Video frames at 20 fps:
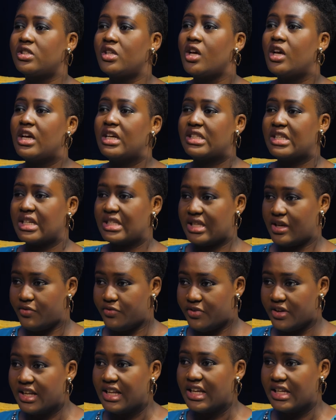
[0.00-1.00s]
it takes a
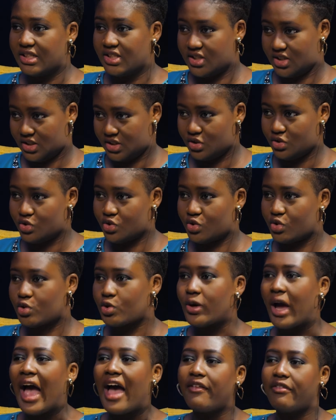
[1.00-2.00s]
village
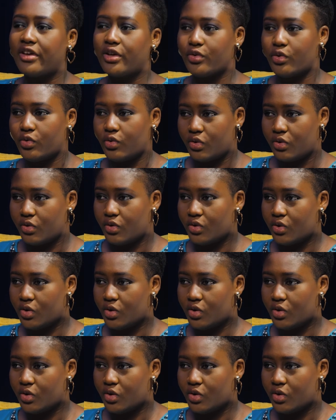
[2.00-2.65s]
to have it all.